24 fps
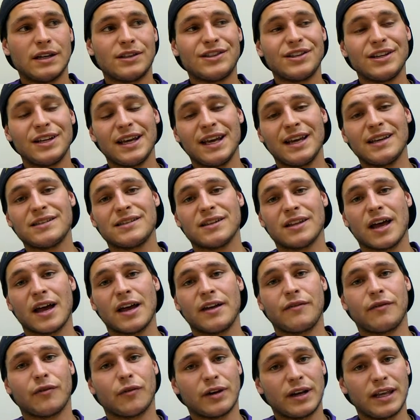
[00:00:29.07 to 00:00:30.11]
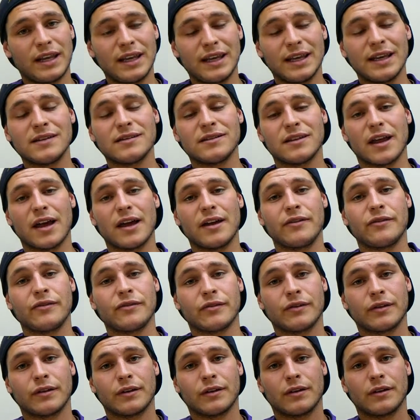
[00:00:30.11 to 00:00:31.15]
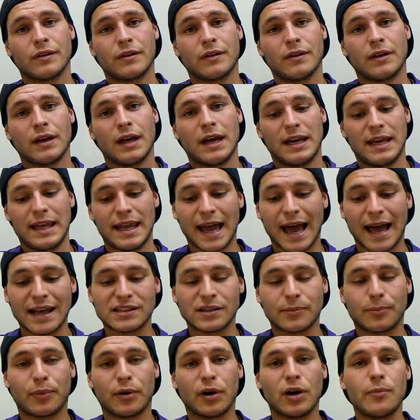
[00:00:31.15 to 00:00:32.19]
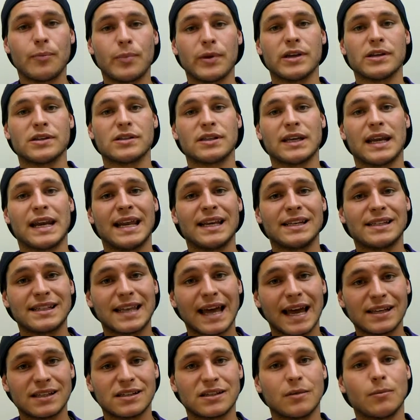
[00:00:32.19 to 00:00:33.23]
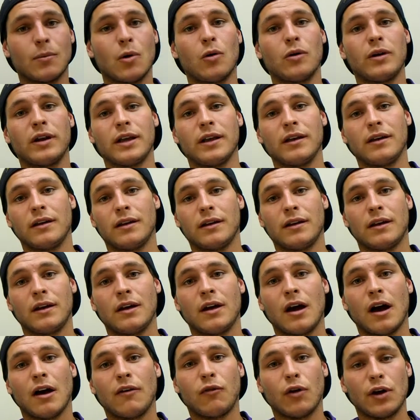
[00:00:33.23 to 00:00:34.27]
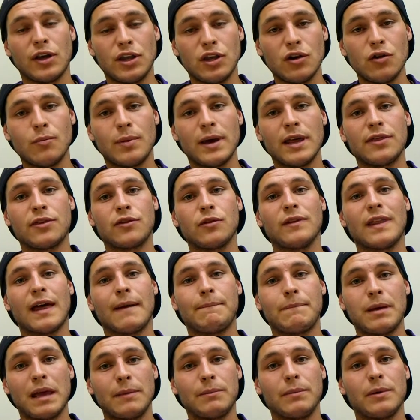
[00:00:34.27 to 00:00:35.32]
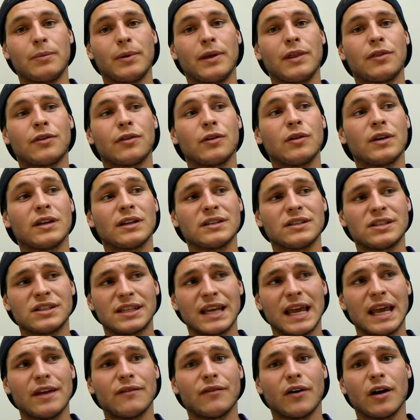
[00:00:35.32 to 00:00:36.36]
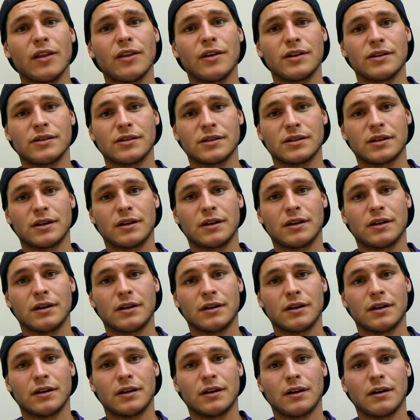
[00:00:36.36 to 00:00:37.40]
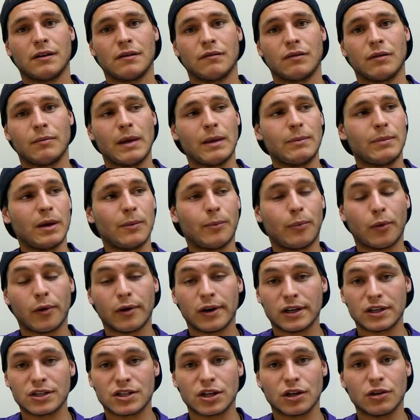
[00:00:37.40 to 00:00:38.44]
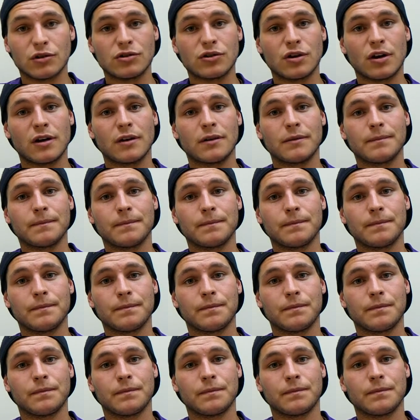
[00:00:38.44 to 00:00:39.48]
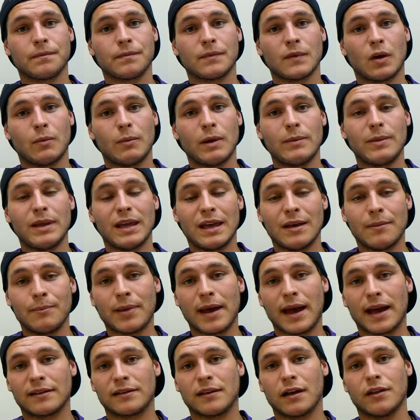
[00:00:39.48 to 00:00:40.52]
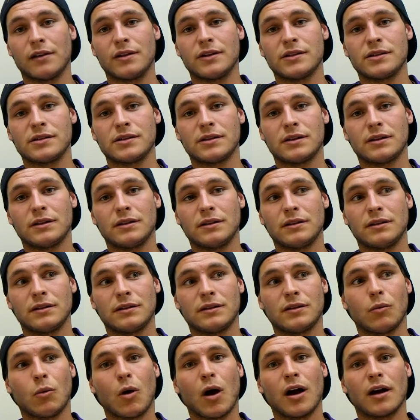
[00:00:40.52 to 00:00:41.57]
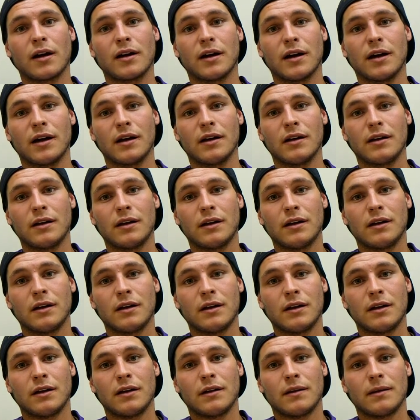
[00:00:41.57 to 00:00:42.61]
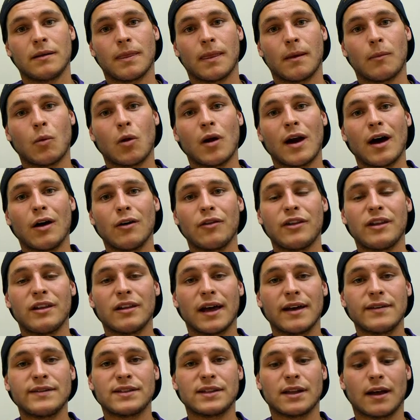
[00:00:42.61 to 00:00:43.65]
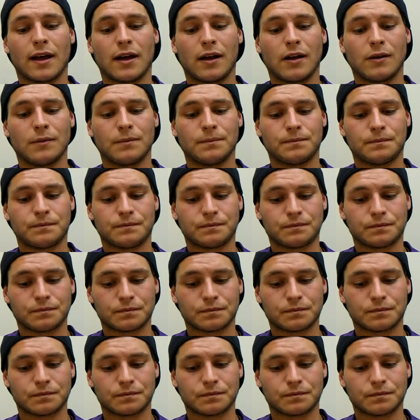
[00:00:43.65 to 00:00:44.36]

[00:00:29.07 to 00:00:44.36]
and she is life or he is life and he has a purpose and his testimony of what you've been through and that baby been through can save others from maybe aborting children or maybe impact others to walk a more healthy lifestyle.